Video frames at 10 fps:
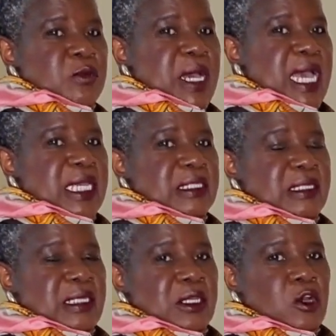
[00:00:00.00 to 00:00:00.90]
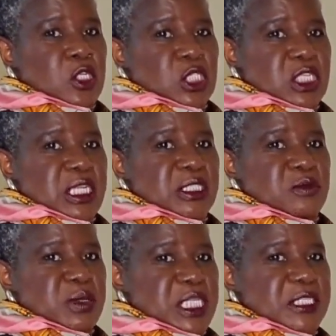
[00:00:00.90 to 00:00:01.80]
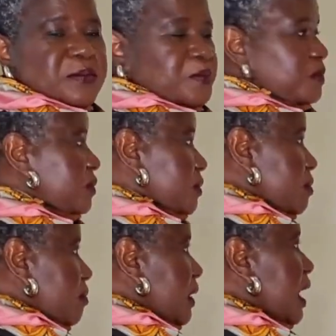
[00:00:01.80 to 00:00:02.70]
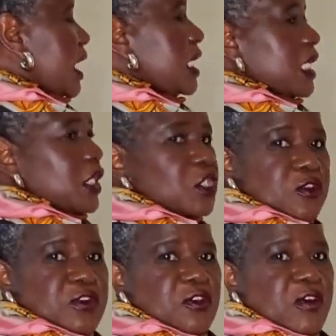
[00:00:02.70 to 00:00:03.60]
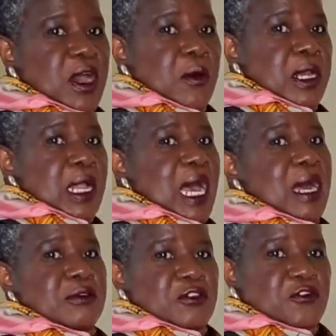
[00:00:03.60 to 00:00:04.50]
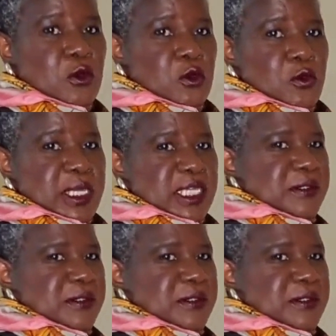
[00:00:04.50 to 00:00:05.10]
by the consonant B and each of the vowels are the following: